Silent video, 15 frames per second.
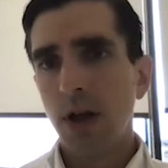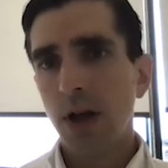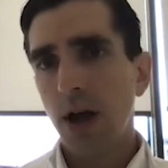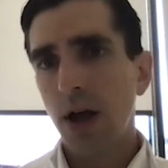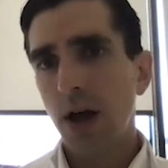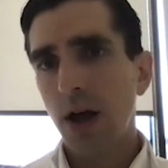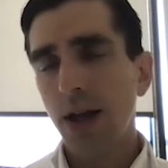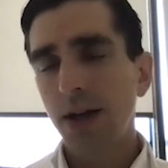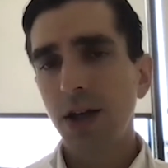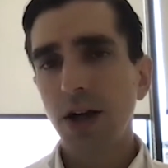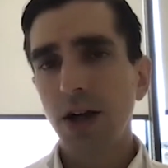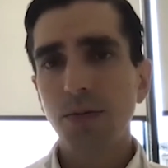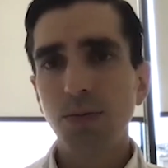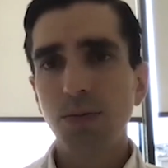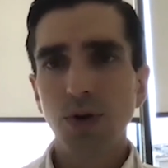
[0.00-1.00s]
And here
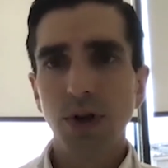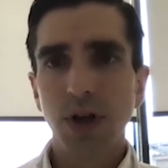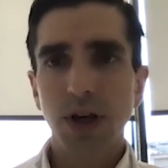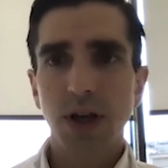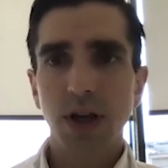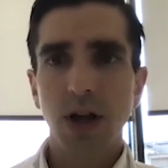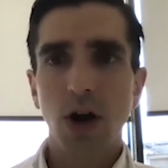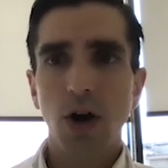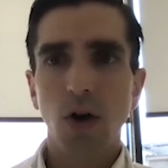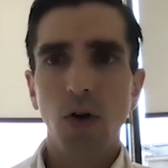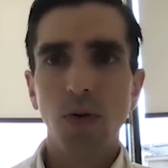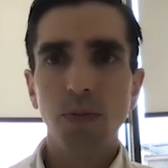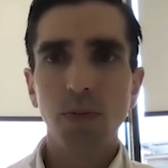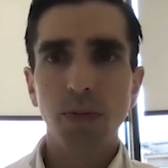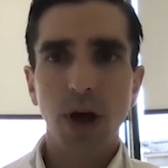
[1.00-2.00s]
in Munich, in our
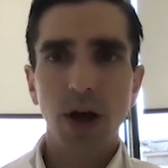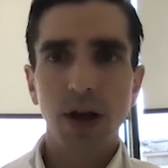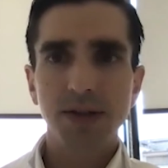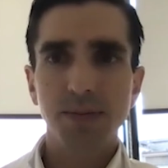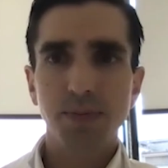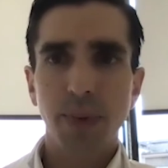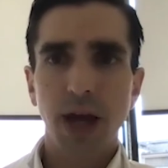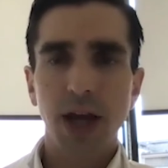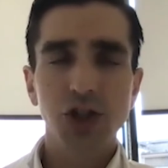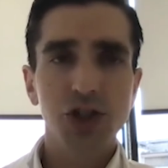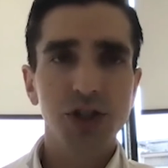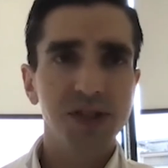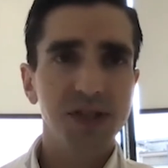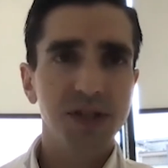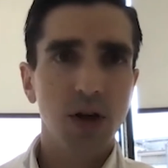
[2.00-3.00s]
own
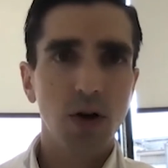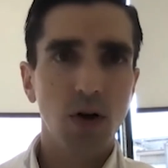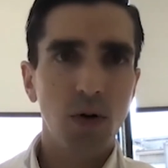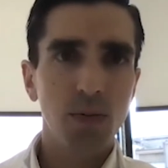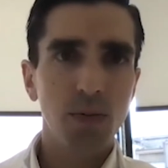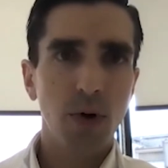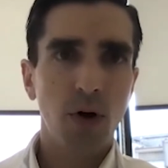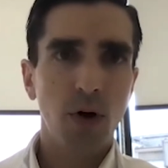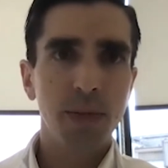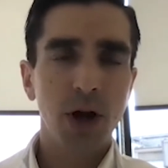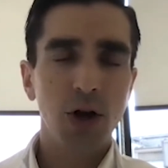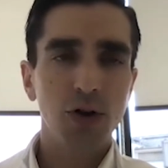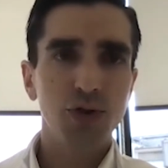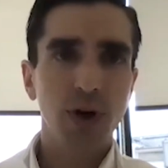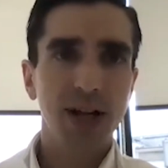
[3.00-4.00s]
patients, in our own bone
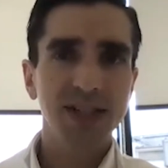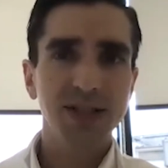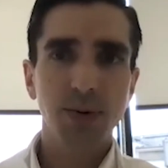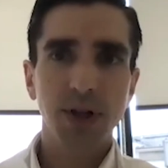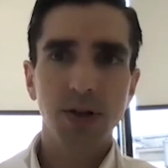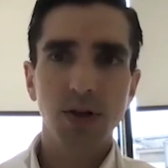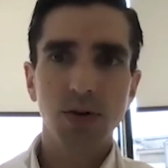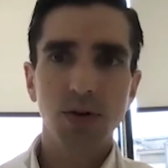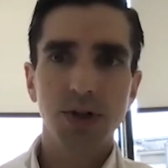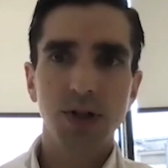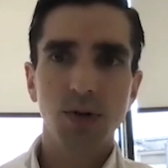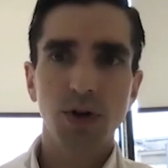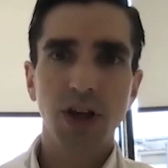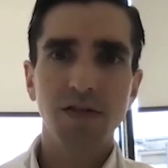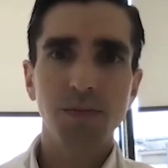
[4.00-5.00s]
marrow transplant unit,
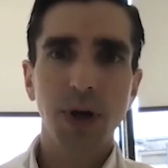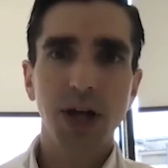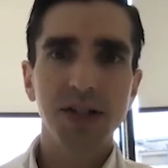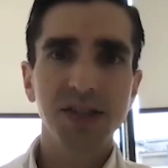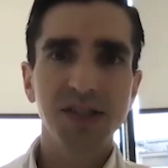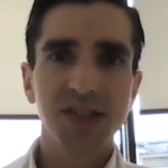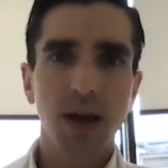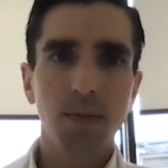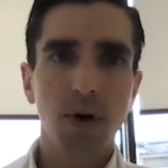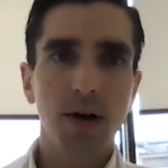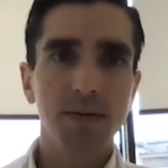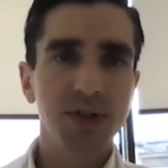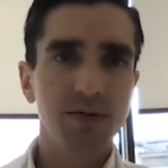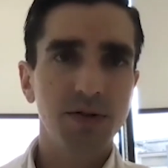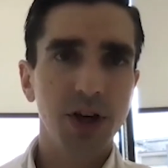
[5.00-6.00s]
we have made the same
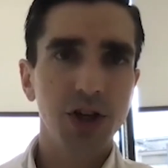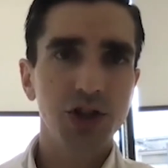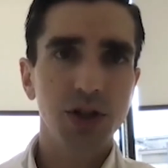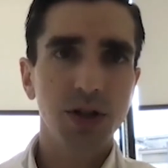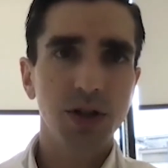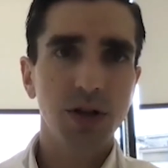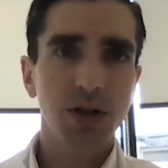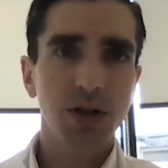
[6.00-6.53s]
observation,